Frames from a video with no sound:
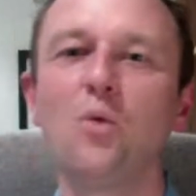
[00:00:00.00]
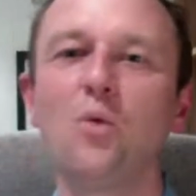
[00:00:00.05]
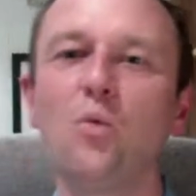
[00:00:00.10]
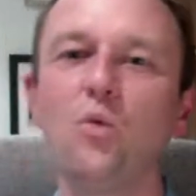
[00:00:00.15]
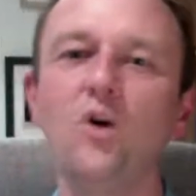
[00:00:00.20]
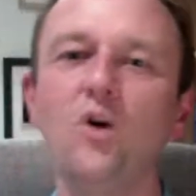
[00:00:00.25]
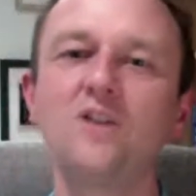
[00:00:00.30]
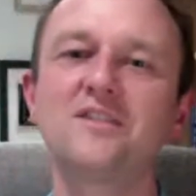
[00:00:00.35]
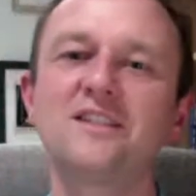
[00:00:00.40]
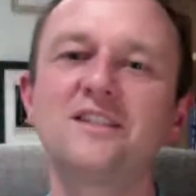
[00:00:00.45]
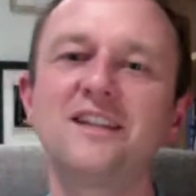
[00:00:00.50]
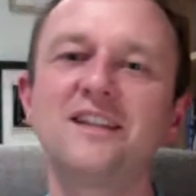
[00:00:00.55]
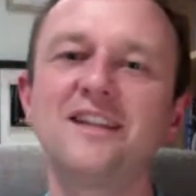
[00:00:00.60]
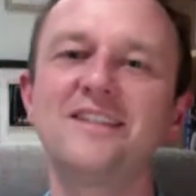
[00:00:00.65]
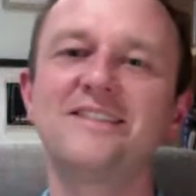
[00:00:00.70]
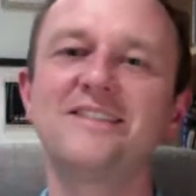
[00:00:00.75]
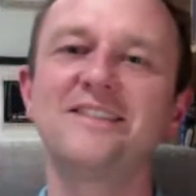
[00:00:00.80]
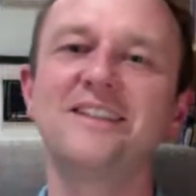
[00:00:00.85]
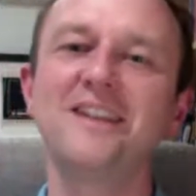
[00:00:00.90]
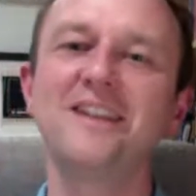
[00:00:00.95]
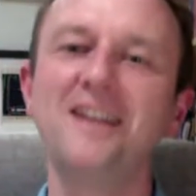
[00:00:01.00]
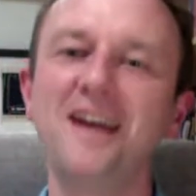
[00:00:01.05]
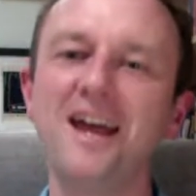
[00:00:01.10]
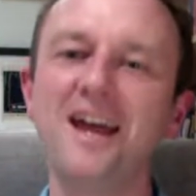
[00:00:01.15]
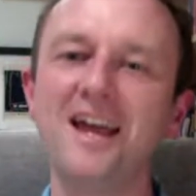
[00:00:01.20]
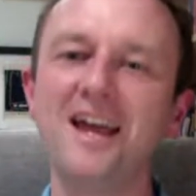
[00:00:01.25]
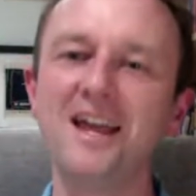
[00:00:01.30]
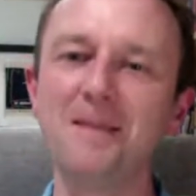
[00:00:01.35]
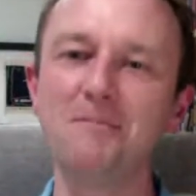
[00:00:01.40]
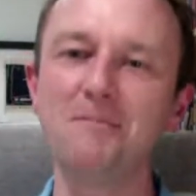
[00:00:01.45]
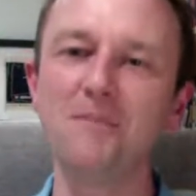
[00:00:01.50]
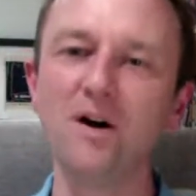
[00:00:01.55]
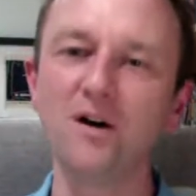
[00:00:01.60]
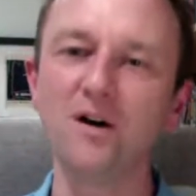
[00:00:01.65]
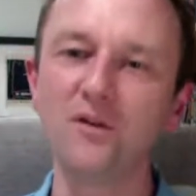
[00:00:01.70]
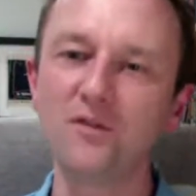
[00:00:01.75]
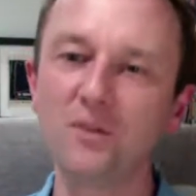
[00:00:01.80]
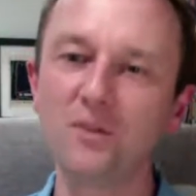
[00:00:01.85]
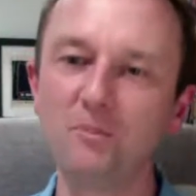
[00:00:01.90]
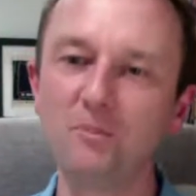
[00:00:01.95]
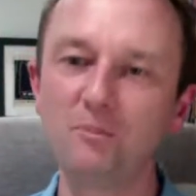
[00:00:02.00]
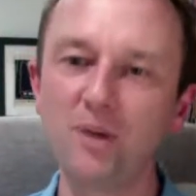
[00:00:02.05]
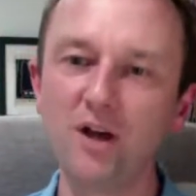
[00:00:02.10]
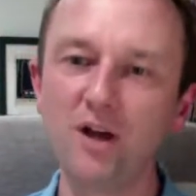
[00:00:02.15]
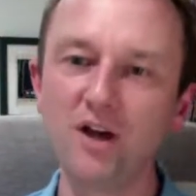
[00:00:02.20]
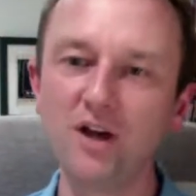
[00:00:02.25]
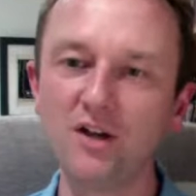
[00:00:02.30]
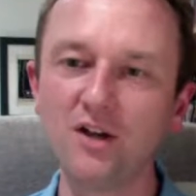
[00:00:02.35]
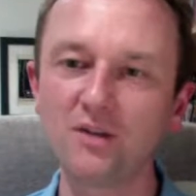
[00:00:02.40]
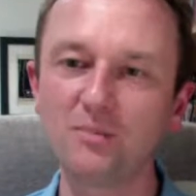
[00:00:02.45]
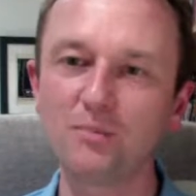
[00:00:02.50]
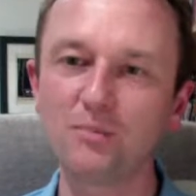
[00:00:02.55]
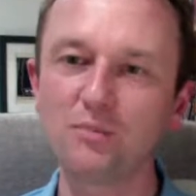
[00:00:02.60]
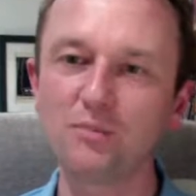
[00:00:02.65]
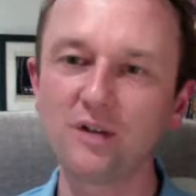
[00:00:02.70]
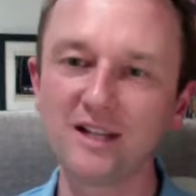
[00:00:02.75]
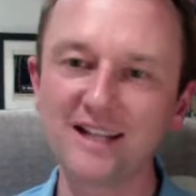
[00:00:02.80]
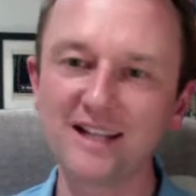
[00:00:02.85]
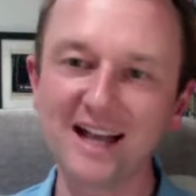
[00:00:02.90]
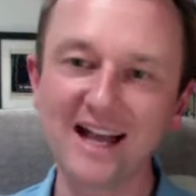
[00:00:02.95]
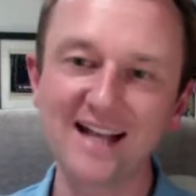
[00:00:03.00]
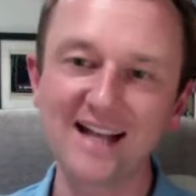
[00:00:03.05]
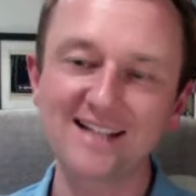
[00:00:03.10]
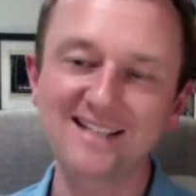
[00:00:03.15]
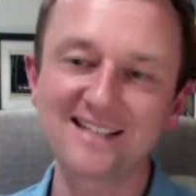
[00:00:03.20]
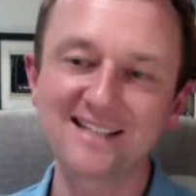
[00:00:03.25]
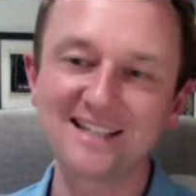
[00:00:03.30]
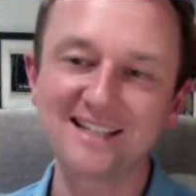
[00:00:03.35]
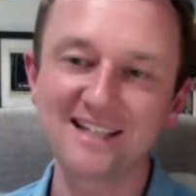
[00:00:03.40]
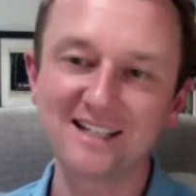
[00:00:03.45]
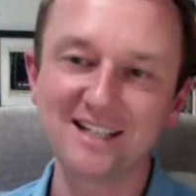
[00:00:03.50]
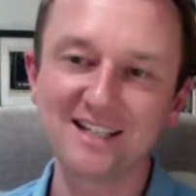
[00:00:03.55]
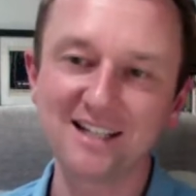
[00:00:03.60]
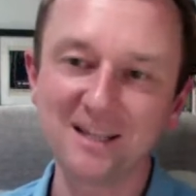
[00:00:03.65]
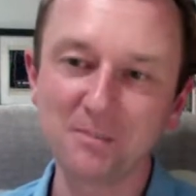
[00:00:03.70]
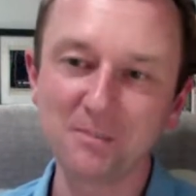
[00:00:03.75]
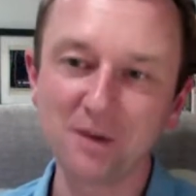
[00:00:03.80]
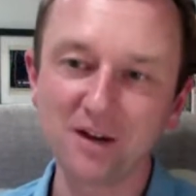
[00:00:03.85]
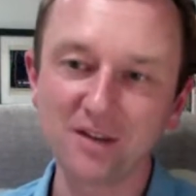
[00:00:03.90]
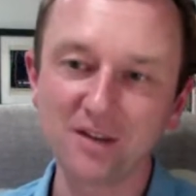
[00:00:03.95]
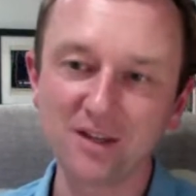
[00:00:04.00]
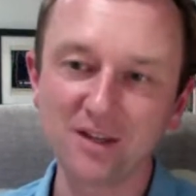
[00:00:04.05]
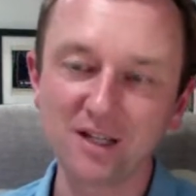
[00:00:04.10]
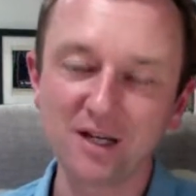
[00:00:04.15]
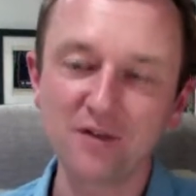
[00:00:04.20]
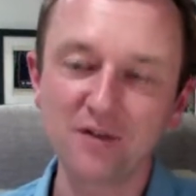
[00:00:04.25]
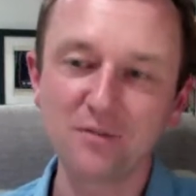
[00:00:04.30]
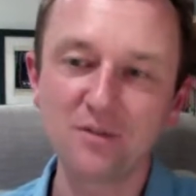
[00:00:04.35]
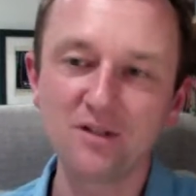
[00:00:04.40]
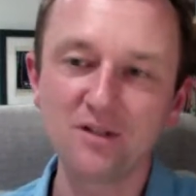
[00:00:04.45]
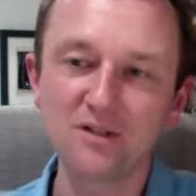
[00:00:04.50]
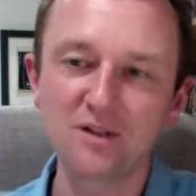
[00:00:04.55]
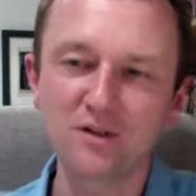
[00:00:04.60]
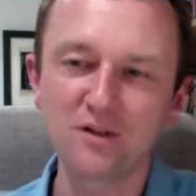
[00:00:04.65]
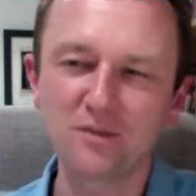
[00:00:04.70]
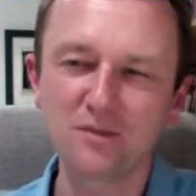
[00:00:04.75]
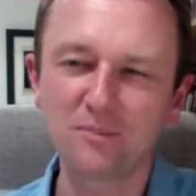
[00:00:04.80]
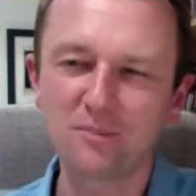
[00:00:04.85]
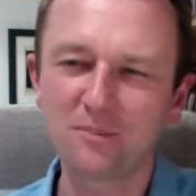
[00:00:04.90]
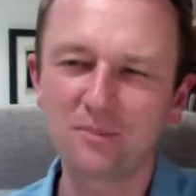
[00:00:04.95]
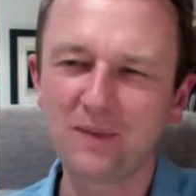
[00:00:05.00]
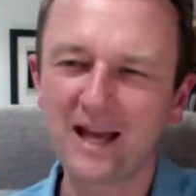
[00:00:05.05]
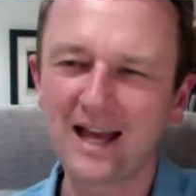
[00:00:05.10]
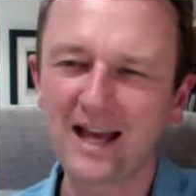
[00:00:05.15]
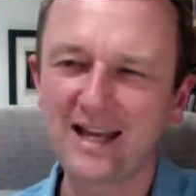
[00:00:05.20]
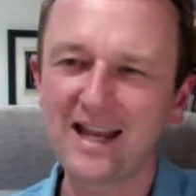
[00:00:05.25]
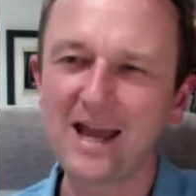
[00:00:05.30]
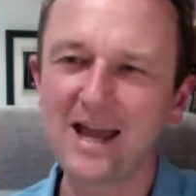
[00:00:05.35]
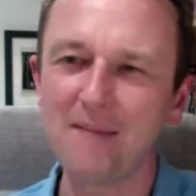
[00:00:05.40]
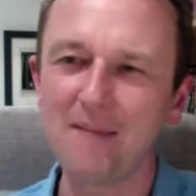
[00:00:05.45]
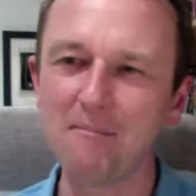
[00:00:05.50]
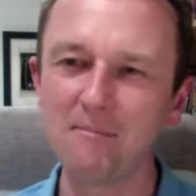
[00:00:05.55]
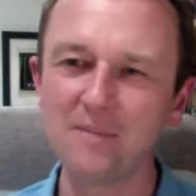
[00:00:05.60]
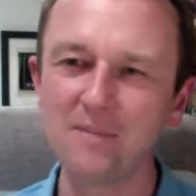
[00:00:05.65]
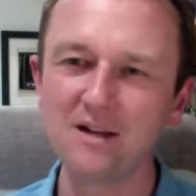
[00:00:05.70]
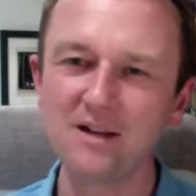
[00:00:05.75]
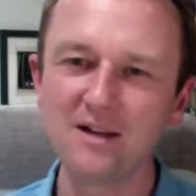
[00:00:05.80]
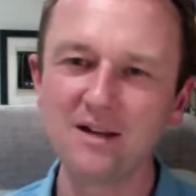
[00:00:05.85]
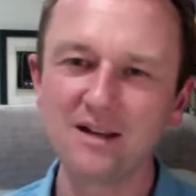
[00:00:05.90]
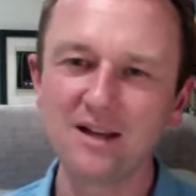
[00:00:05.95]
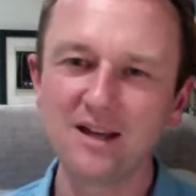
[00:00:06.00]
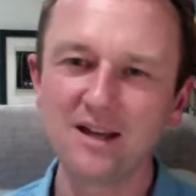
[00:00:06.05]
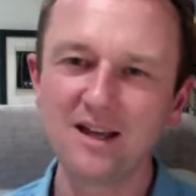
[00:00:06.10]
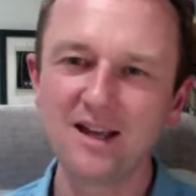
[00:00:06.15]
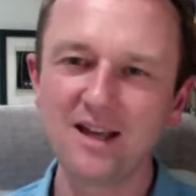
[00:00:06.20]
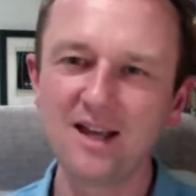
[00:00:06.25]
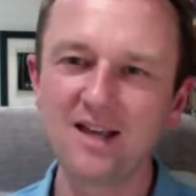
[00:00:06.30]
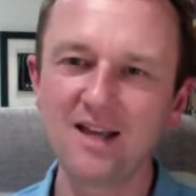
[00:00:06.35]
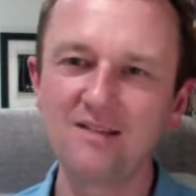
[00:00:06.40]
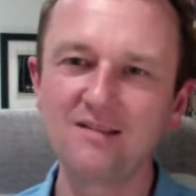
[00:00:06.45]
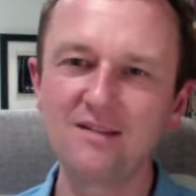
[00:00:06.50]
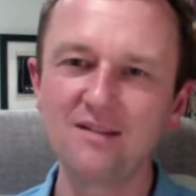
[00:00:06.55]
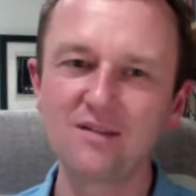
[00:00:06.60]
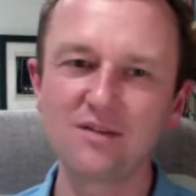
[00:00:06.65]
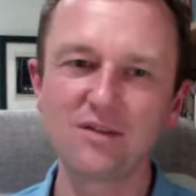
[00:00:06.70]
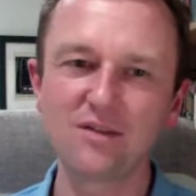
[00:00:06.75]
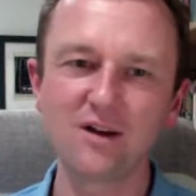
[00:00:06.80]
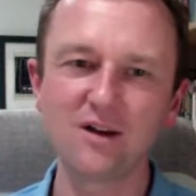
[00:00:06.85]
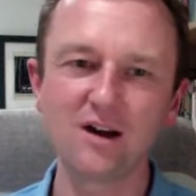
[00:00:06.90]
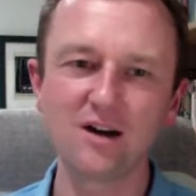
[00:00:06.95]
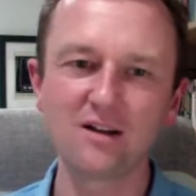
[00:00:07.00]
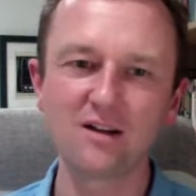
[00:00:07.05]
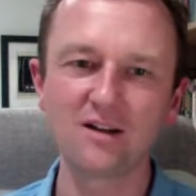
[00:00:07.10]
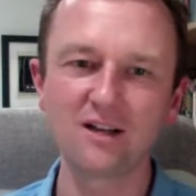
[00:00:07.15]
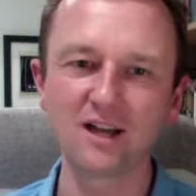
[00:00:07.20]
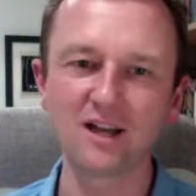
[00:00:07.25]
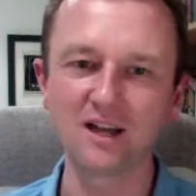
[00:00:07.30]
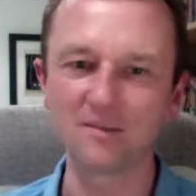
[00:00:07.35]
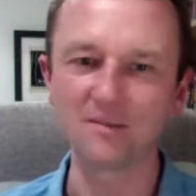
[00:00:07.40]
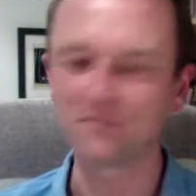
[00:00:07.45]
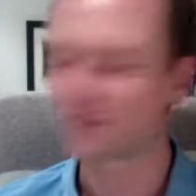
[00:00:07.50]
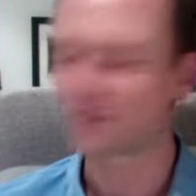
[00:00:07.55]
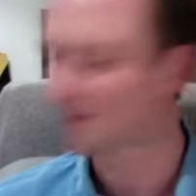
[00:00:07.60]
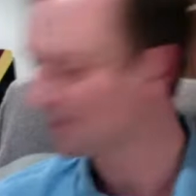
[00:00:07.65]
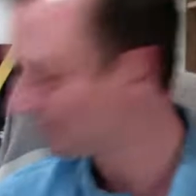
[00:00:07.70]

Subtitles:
What is the name of the bird bred accidentally by the government of Panem in the Hunger Games?